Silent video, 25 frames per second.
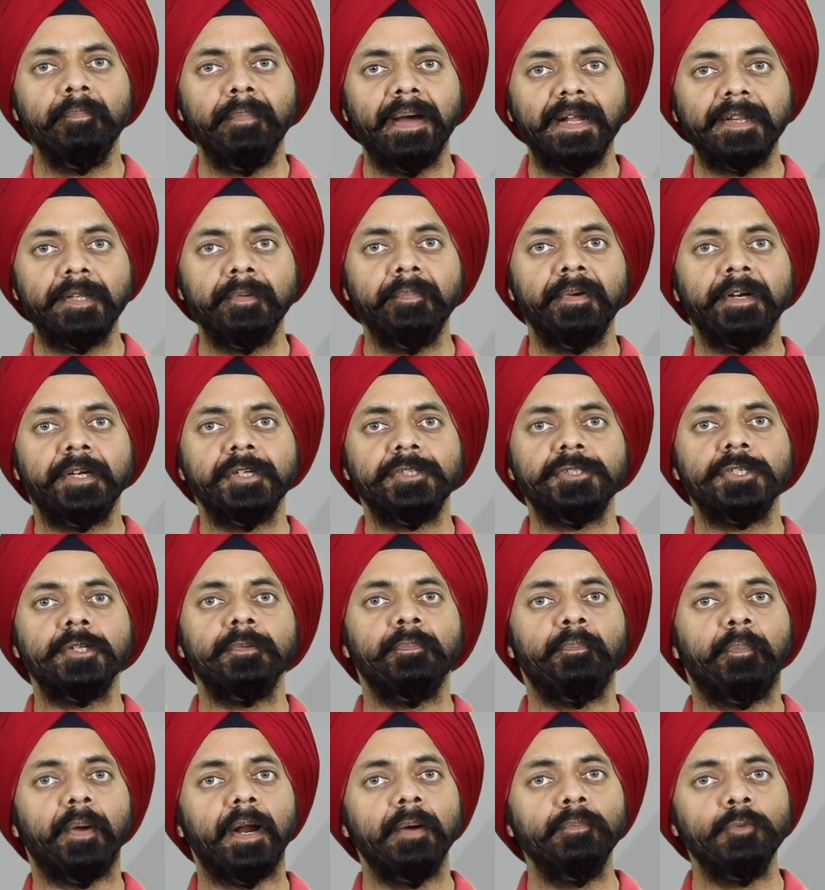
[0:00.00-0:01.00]

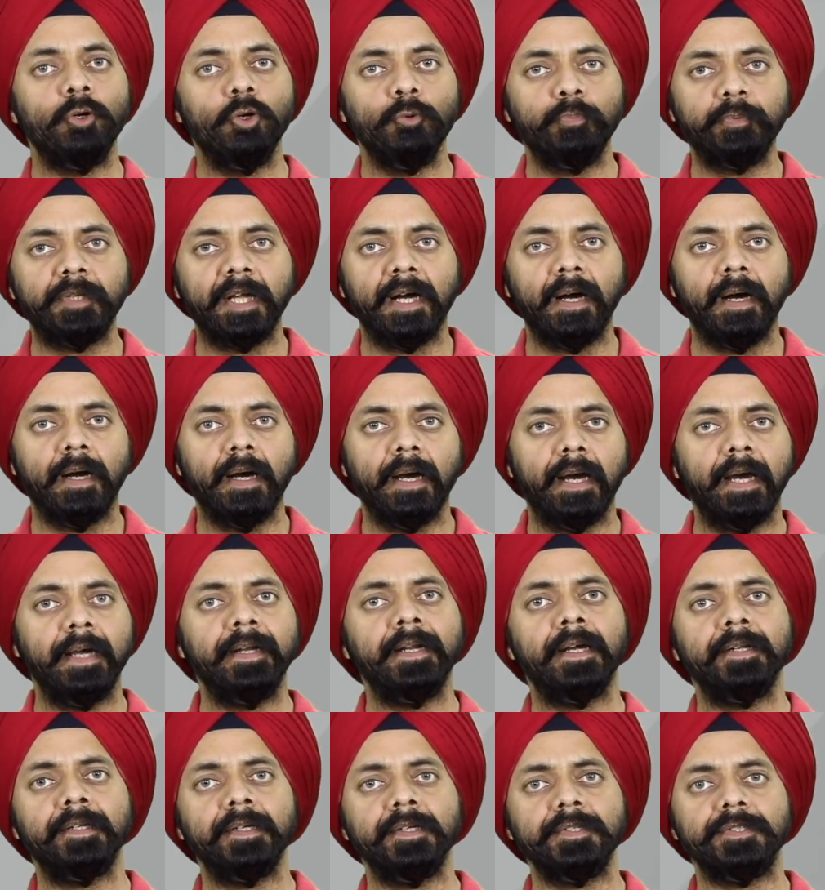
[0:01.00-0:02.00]
mathematician Brahmagupta and
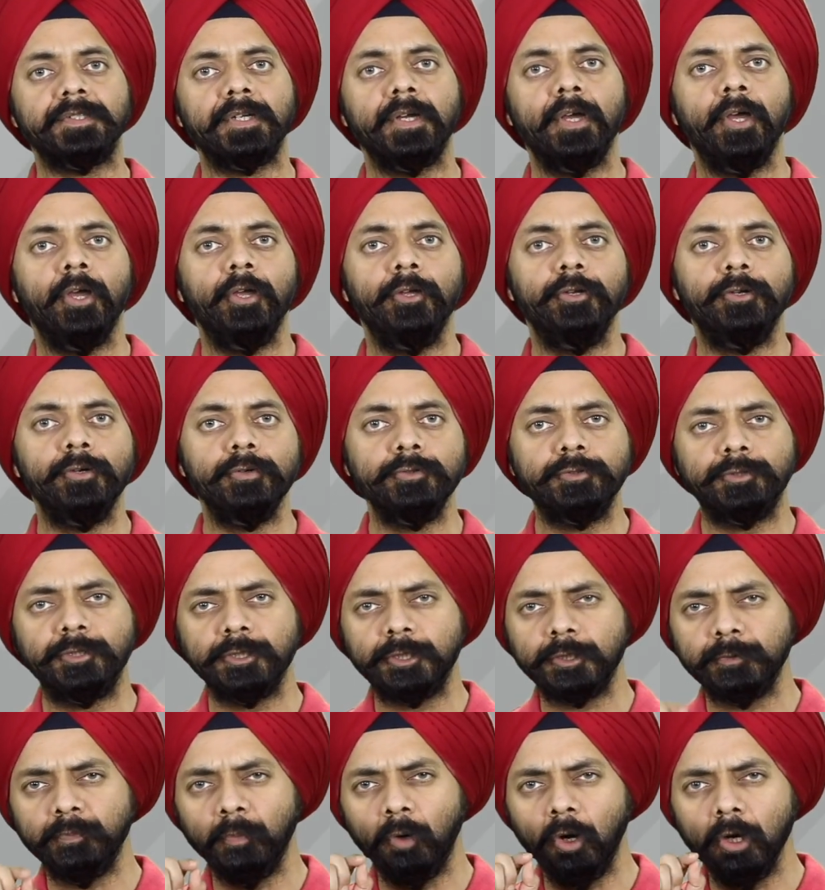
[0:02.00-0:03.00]
others used
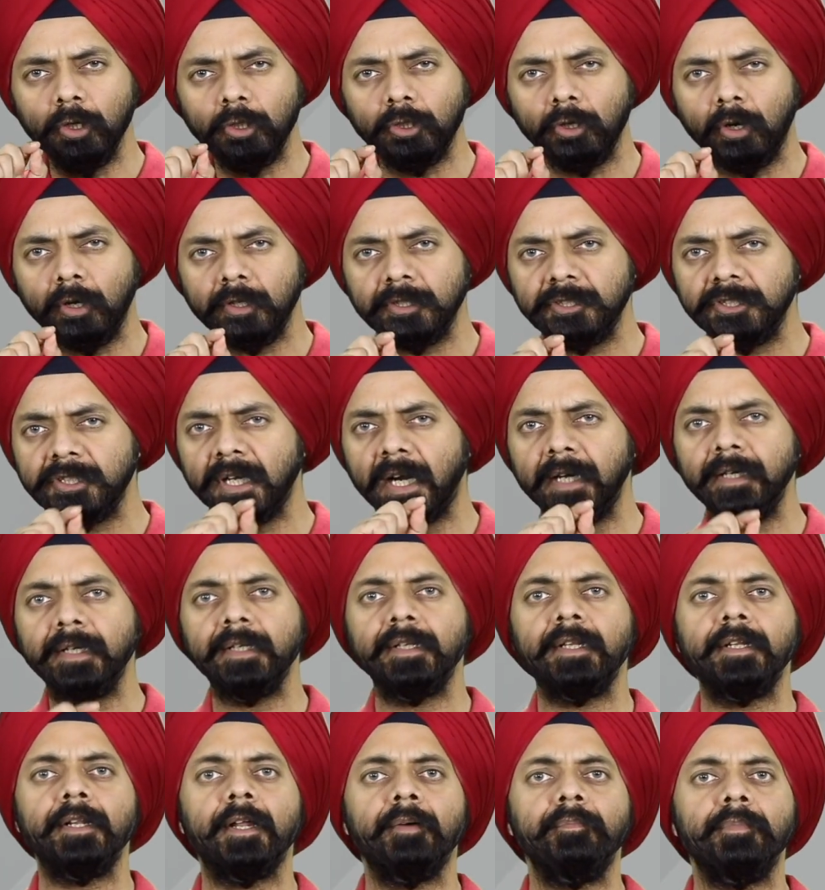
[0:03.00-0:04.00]
small dots under
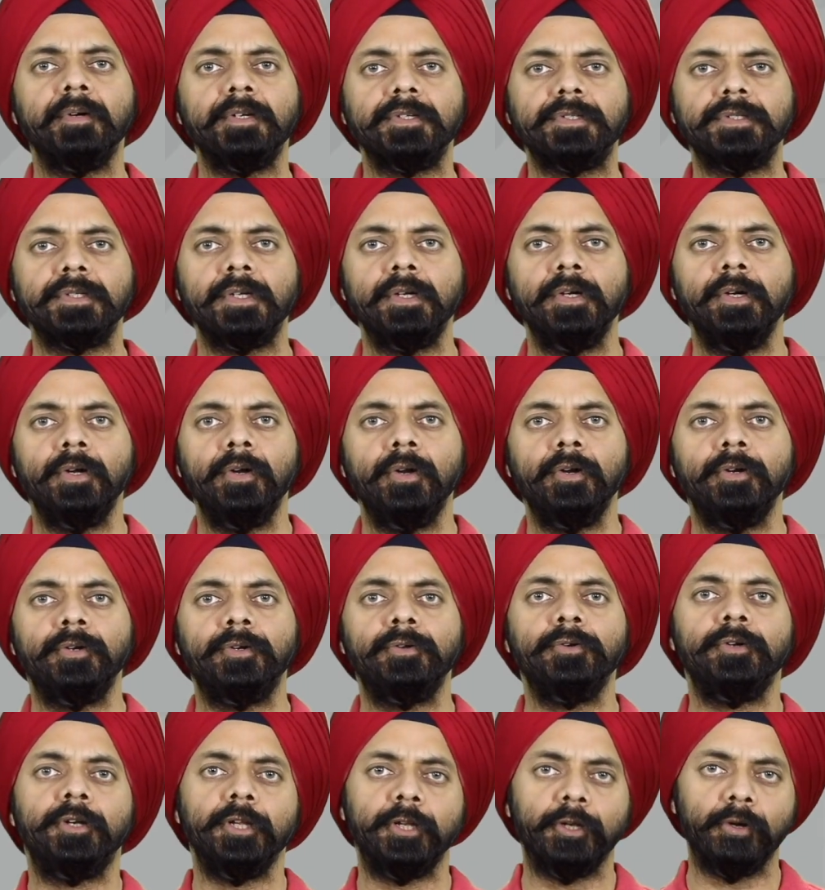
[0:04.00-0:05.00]
the numbers
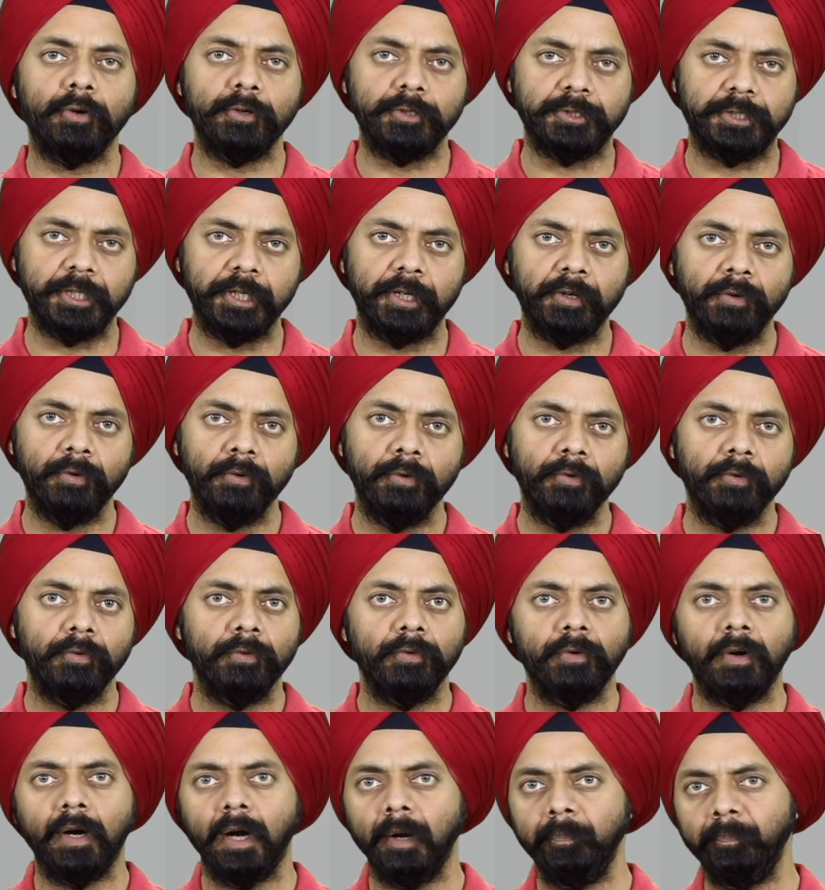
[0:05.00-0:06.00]
to denote zero,
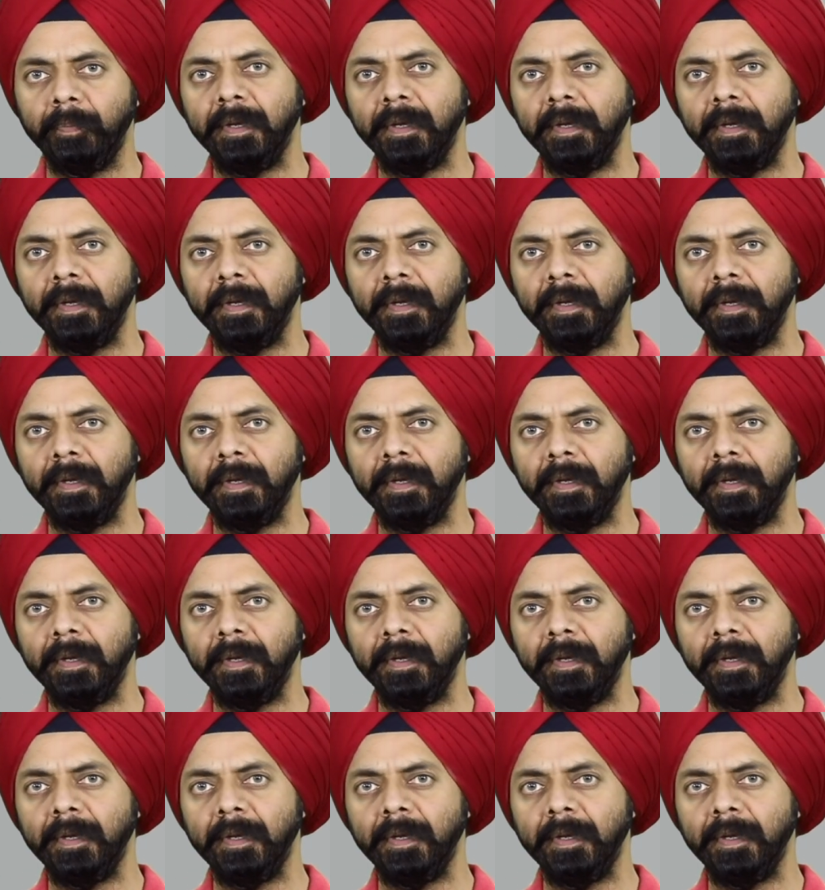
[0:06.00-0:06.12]
a